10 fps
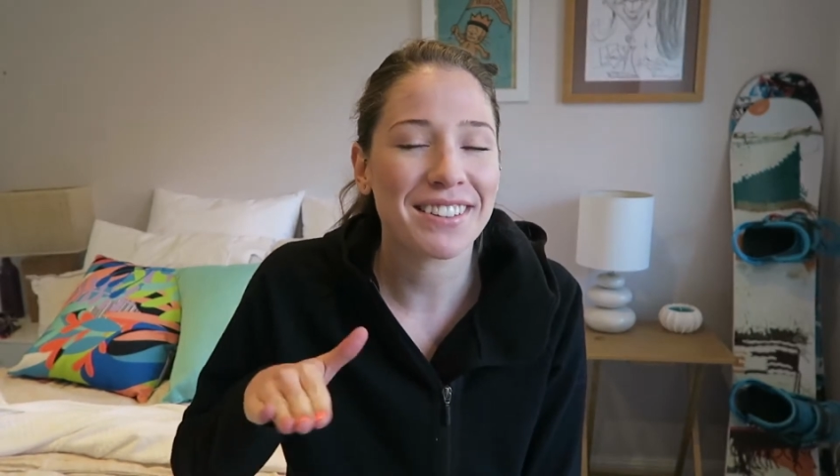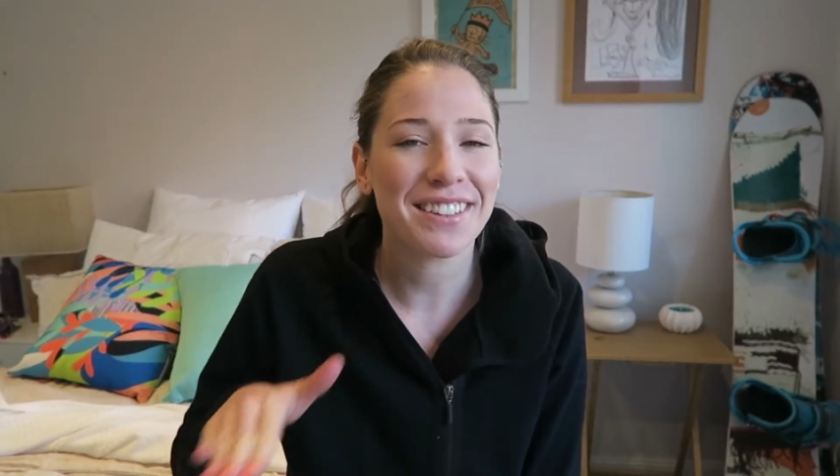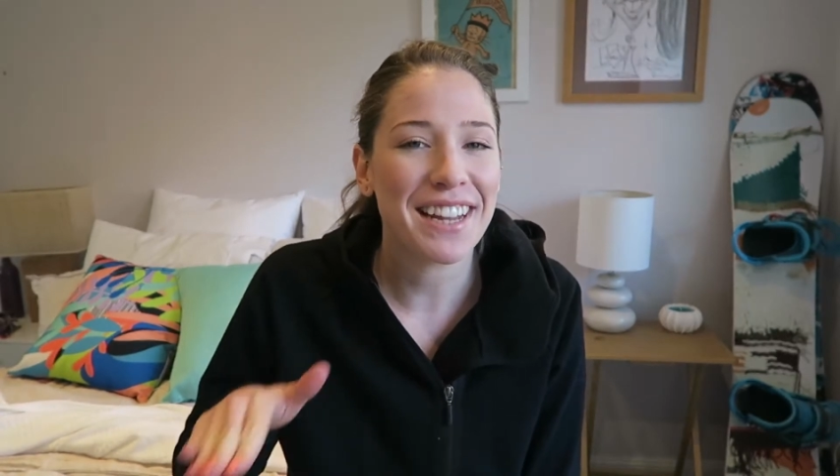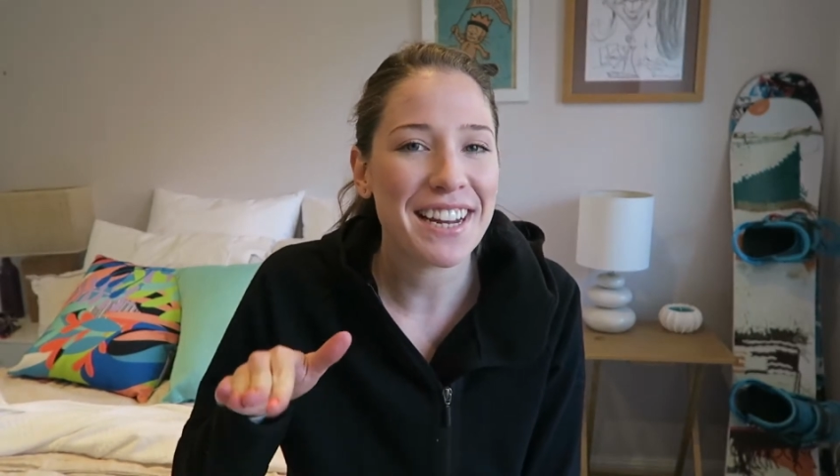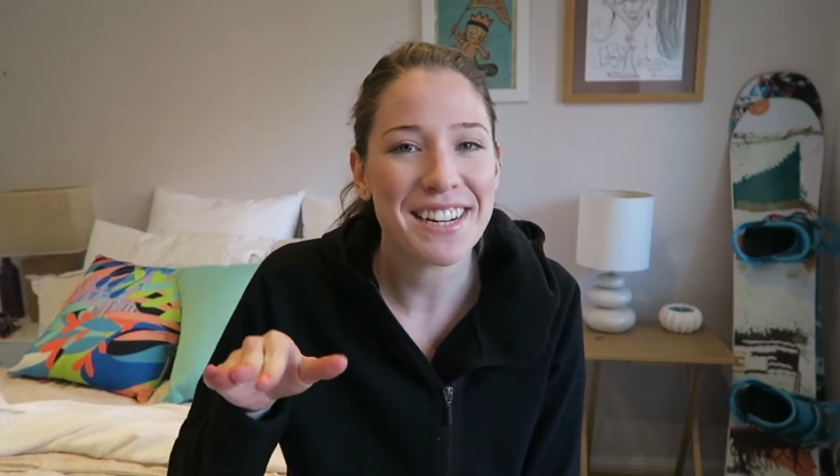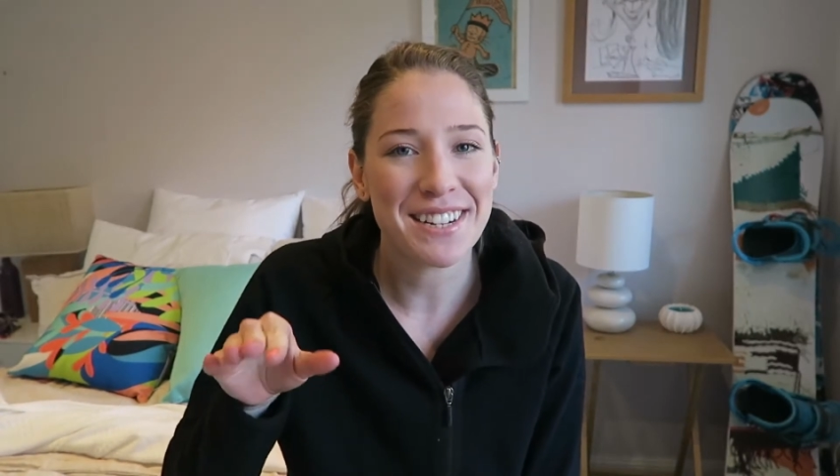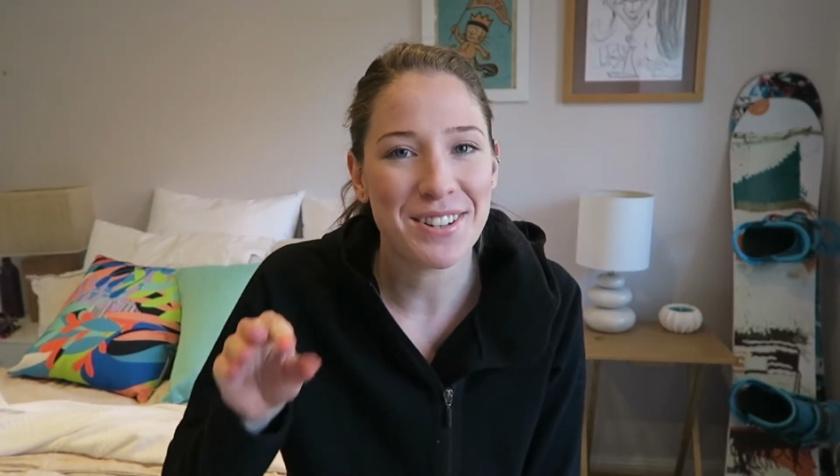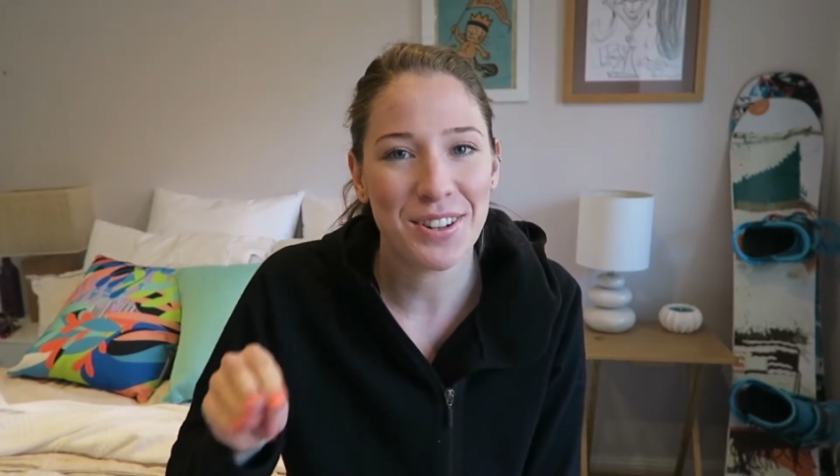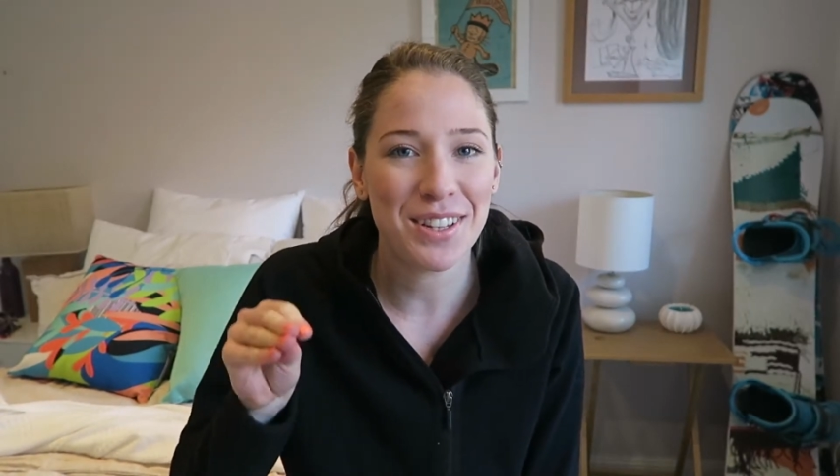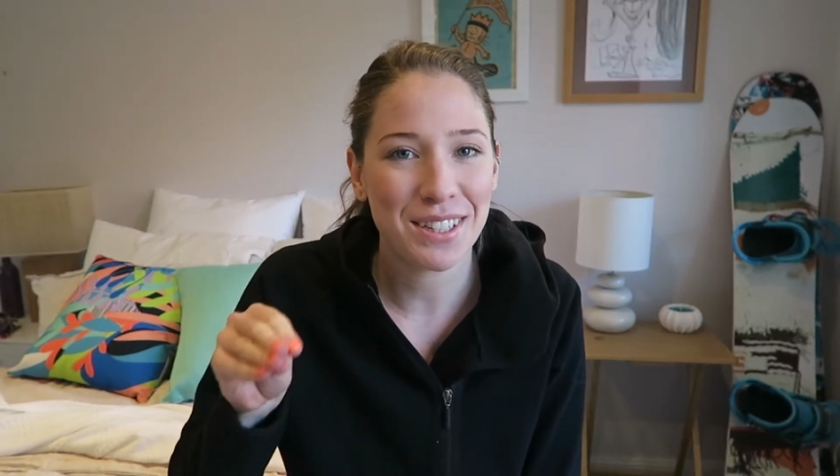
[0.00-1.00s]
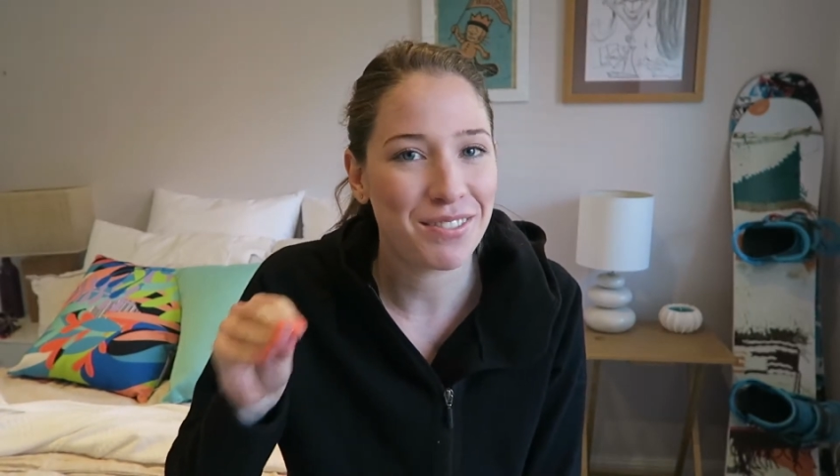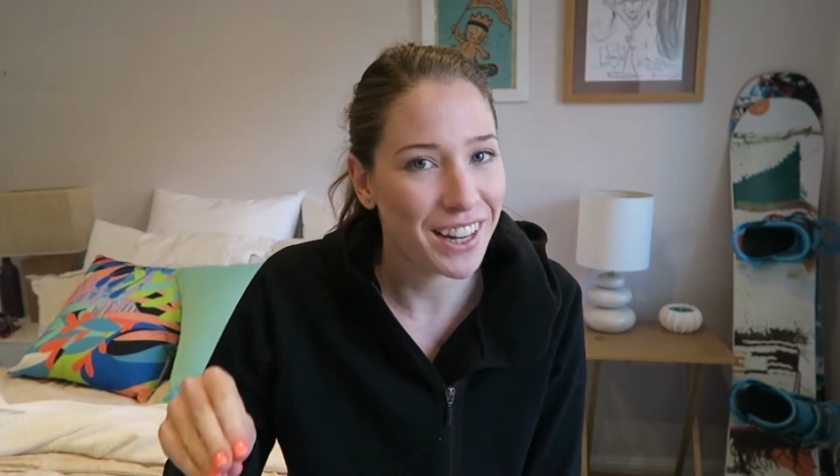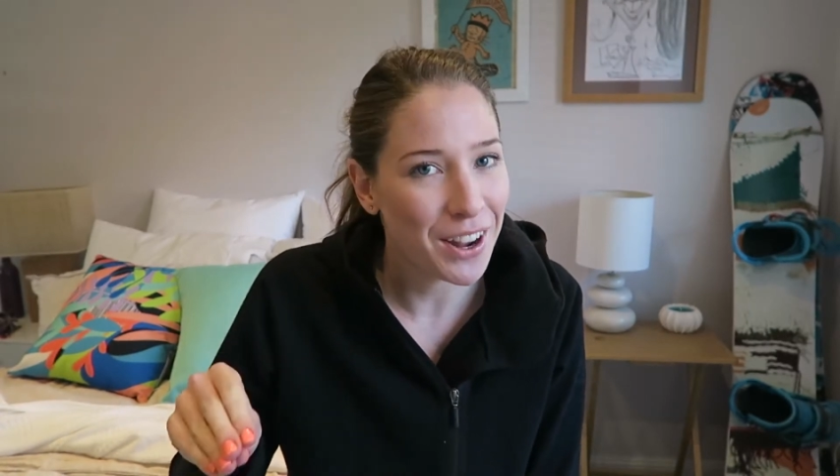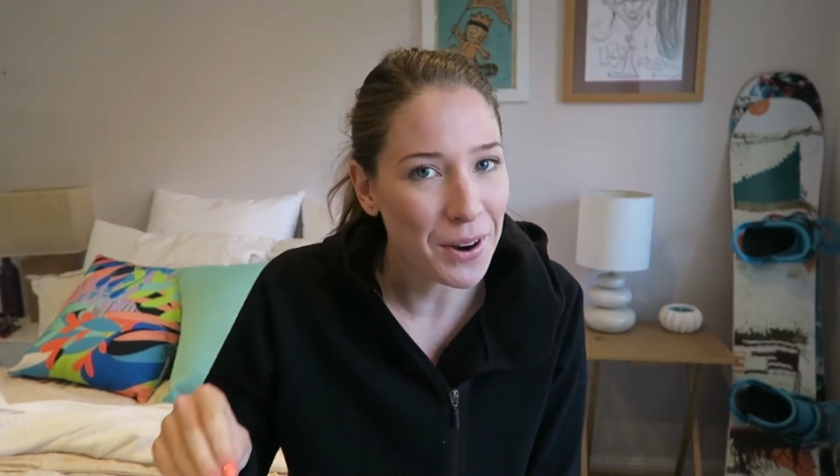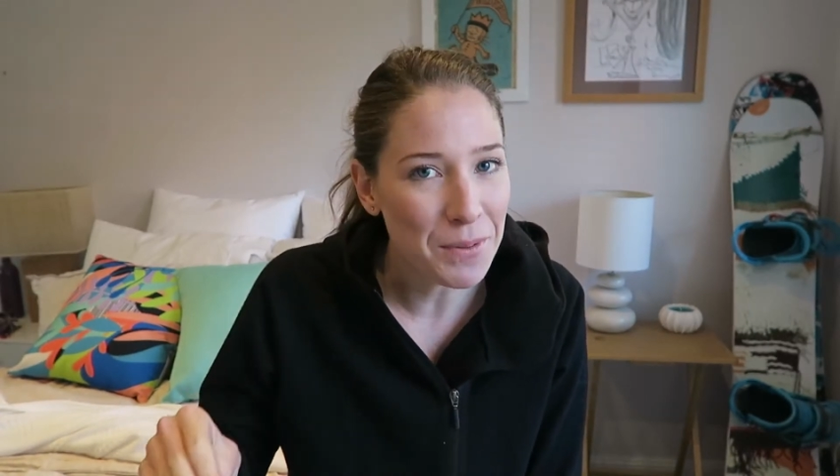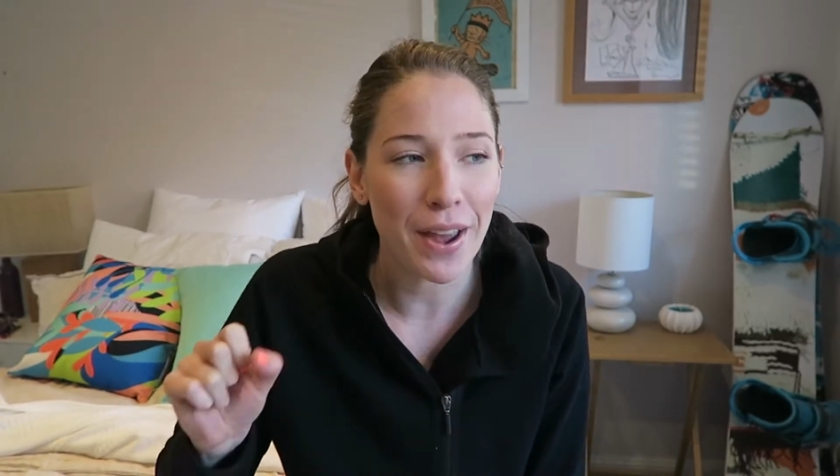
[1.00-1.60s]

lead into this video.